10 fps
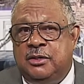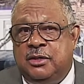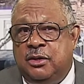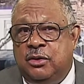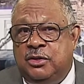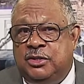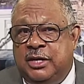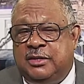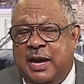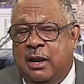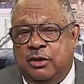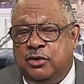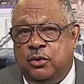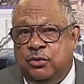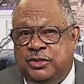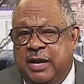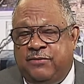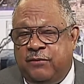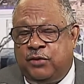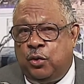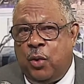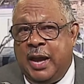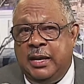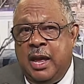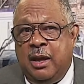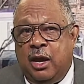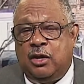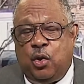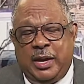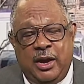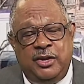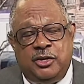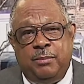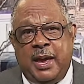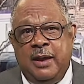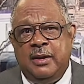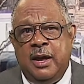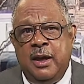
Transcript: to the Gentile or to the Japheth to the white a uh, Caucasian man.